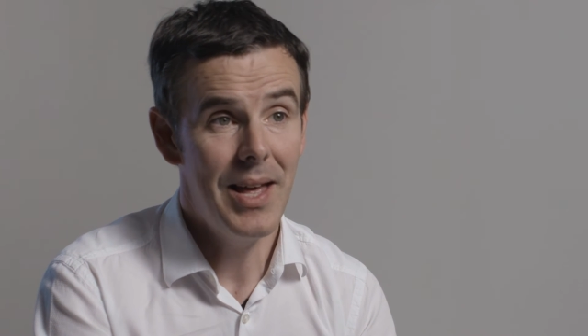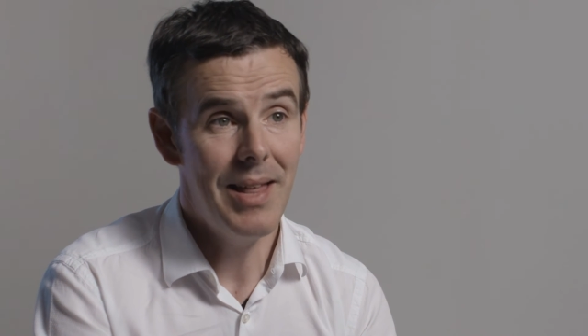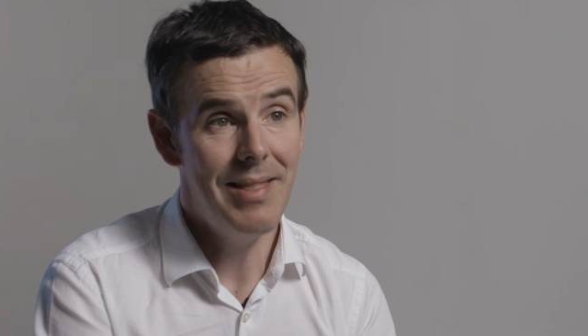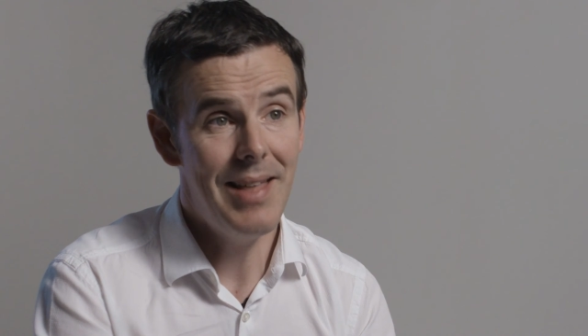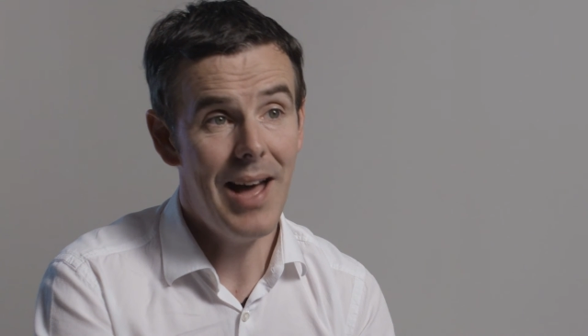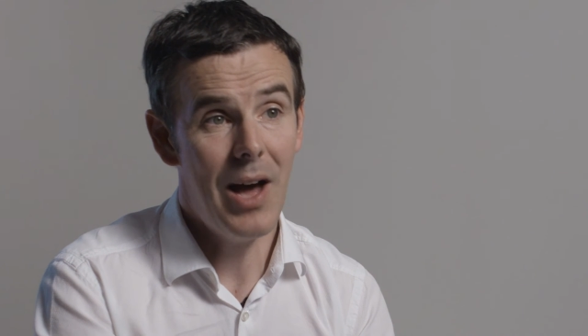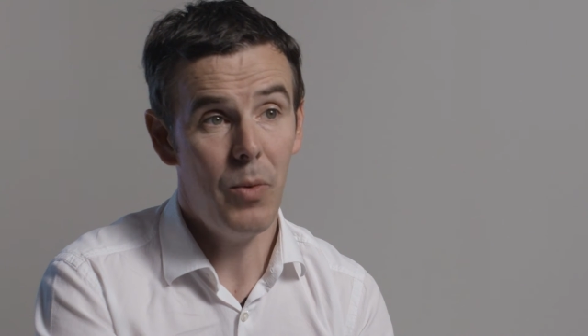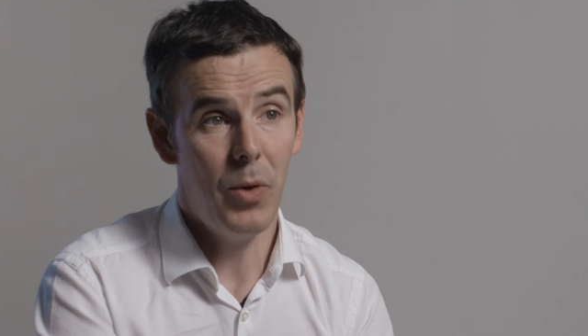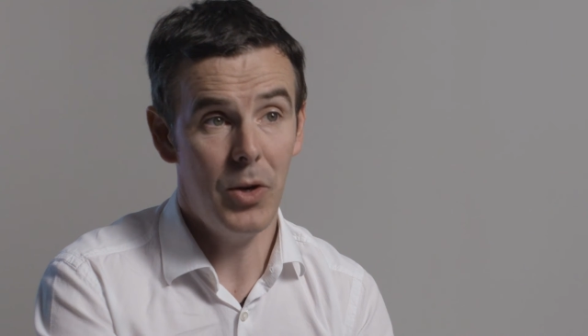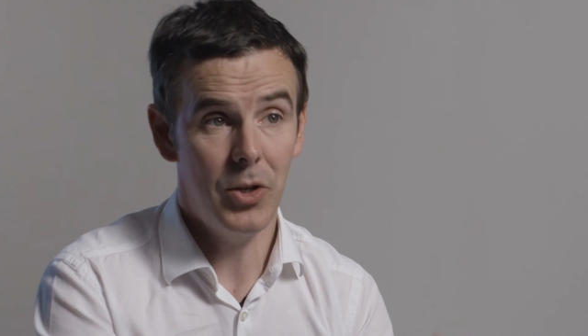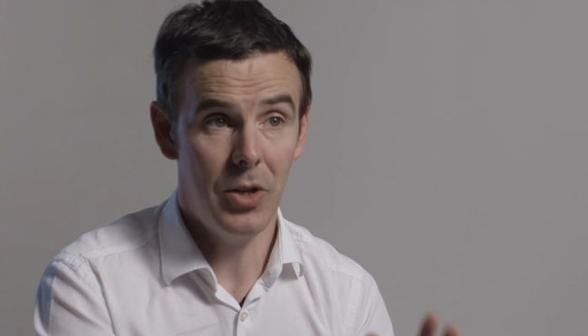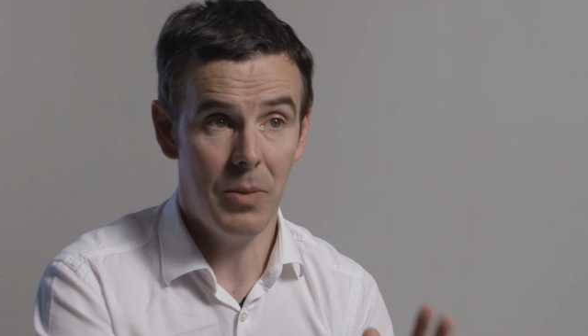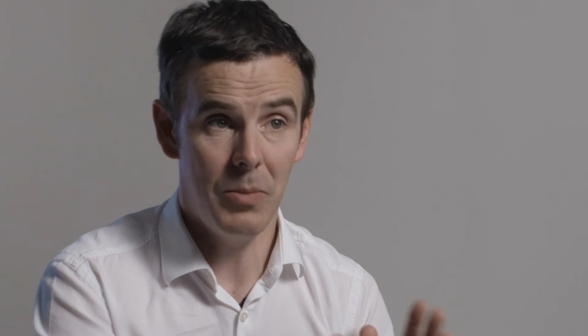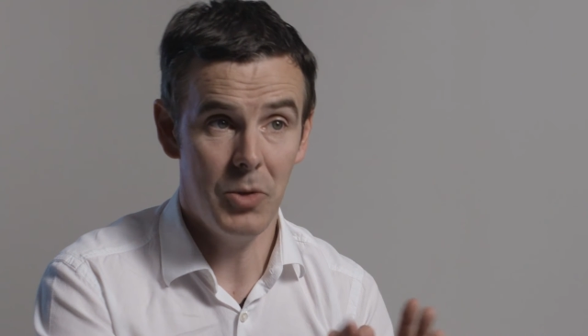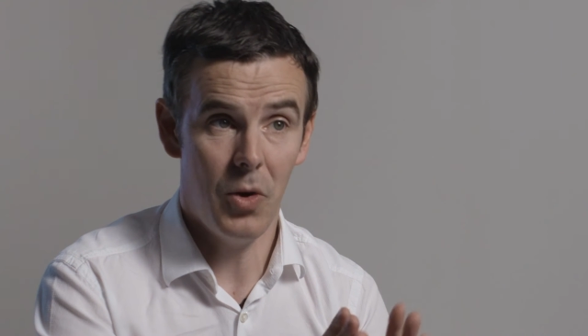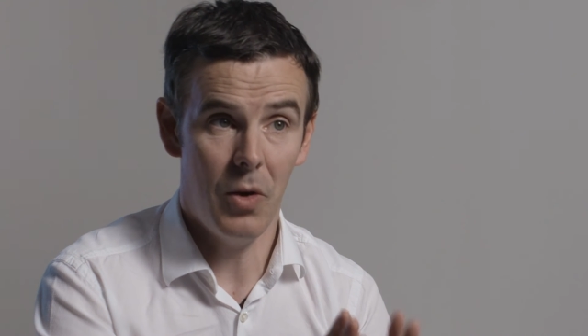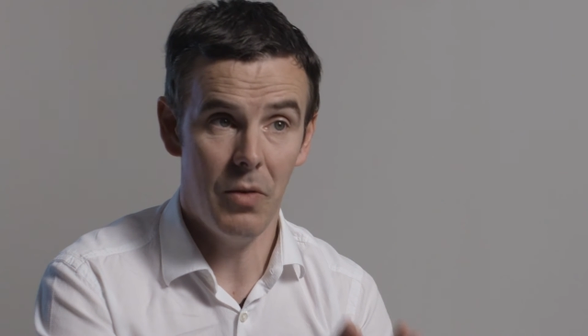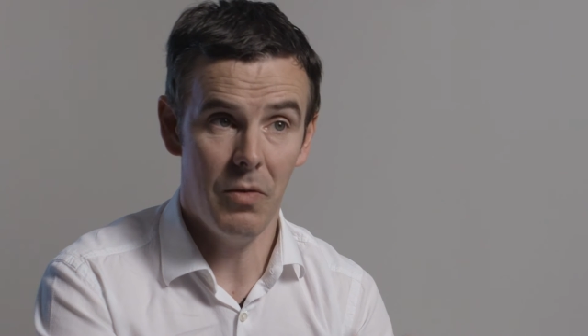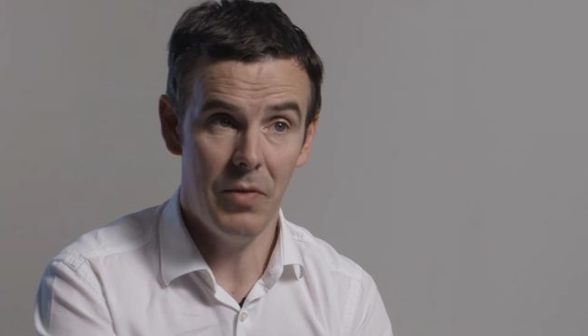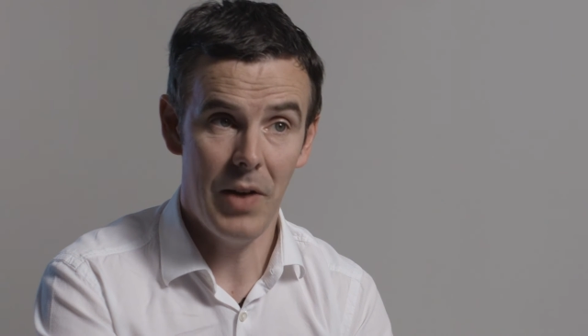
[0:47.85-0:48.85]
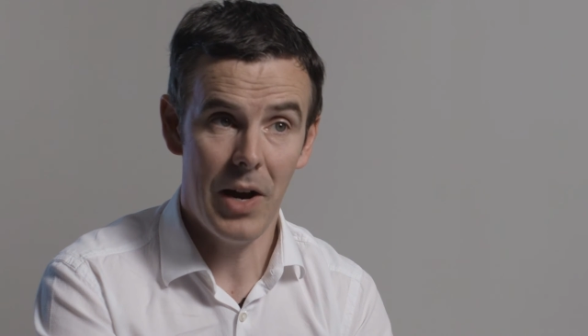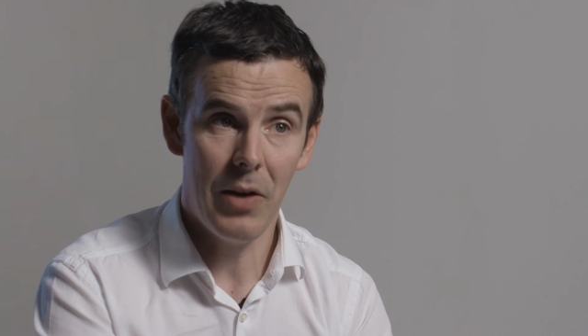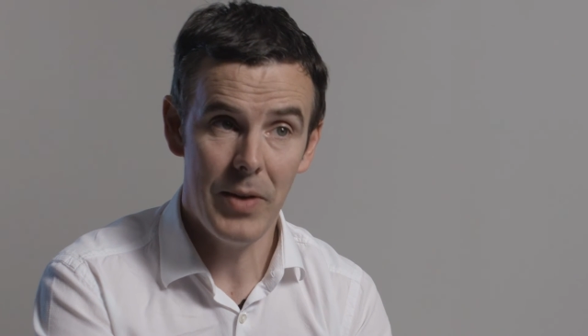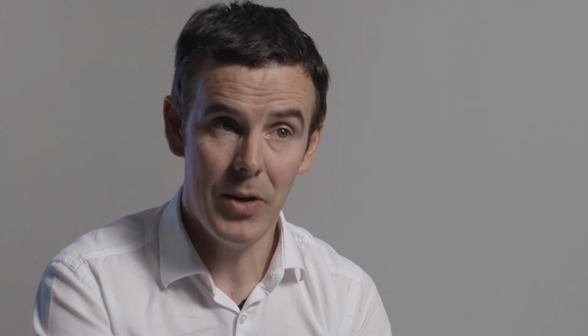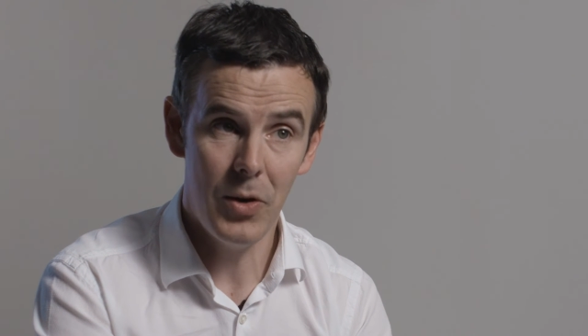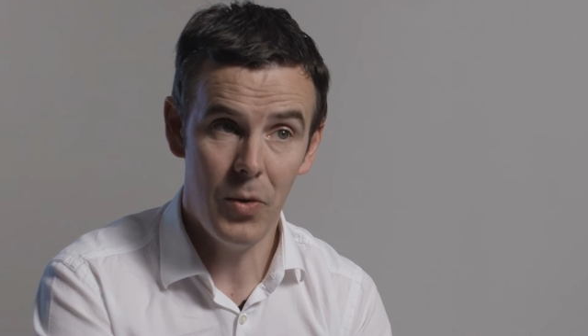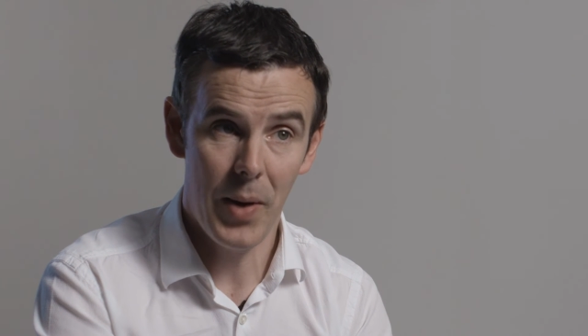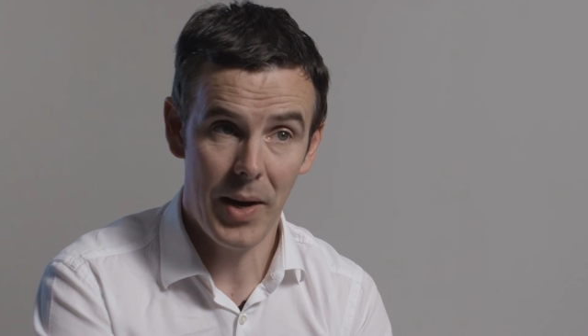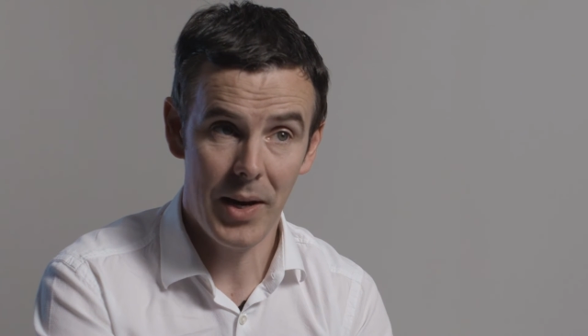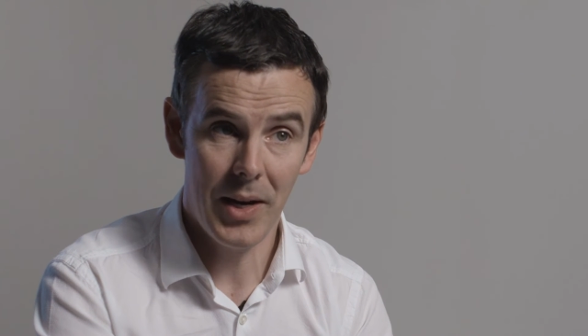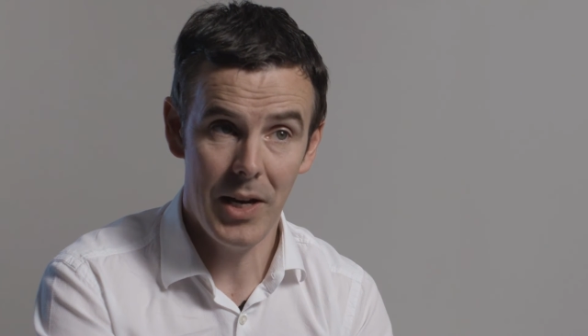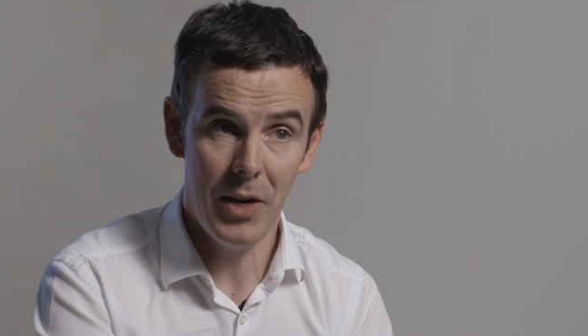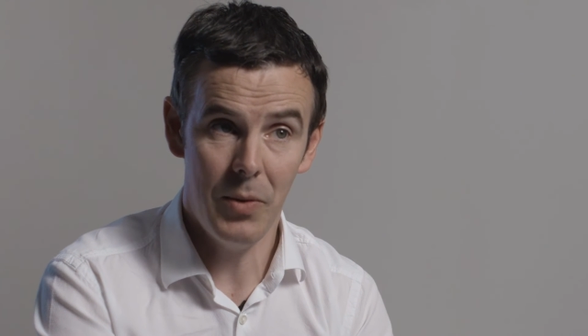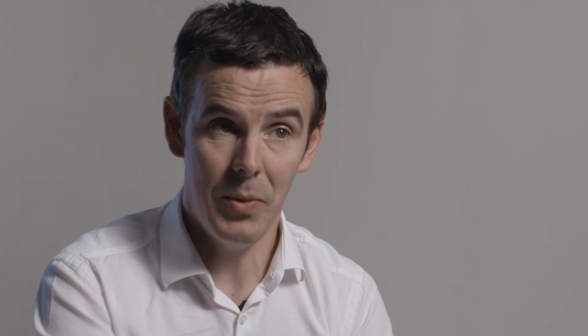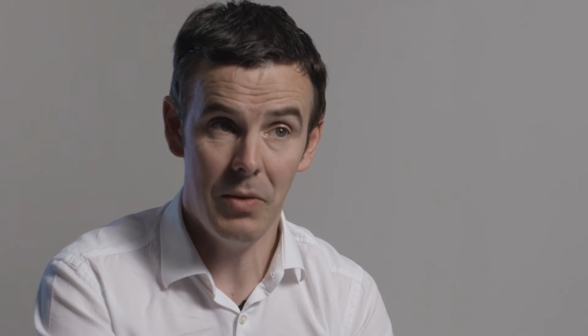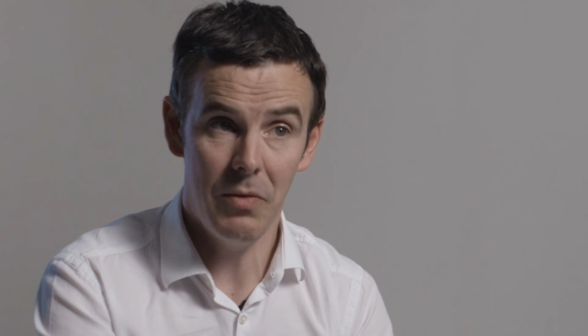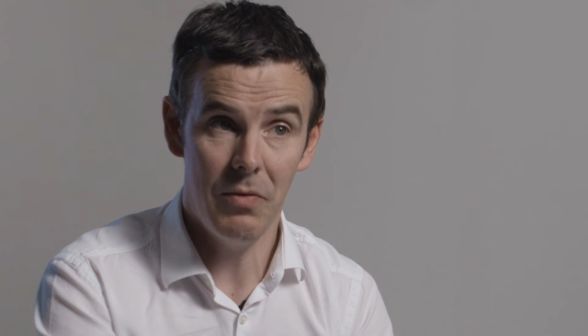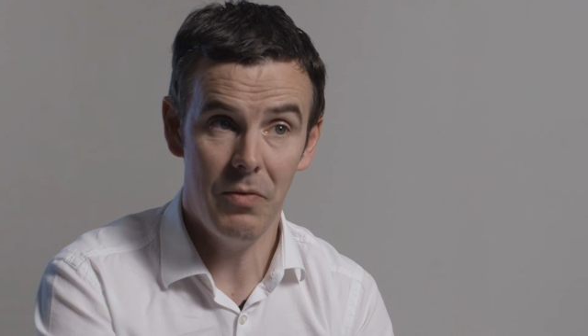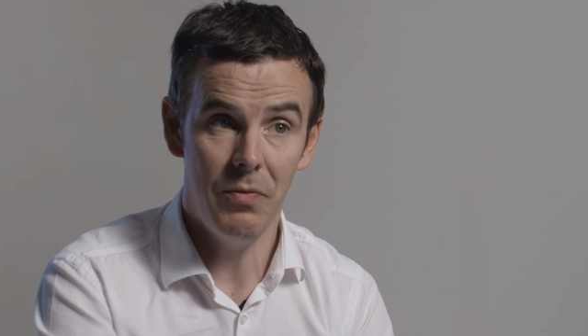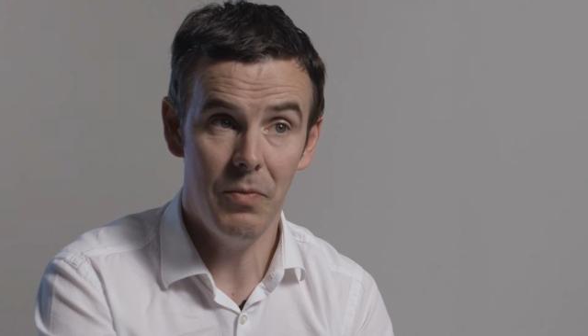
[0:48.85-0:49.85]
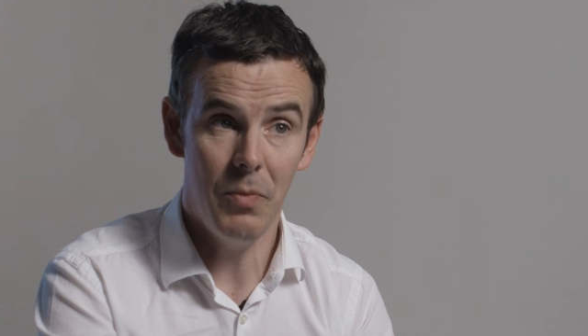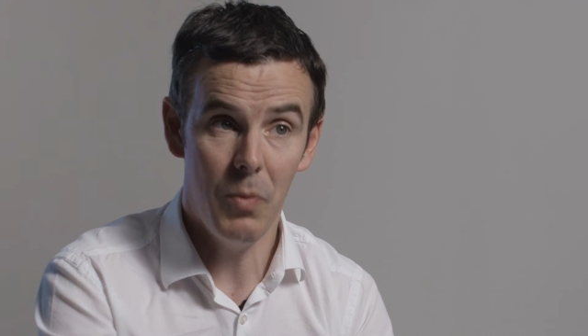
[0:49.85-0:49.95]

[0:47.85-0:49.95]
That one comes on very quickly with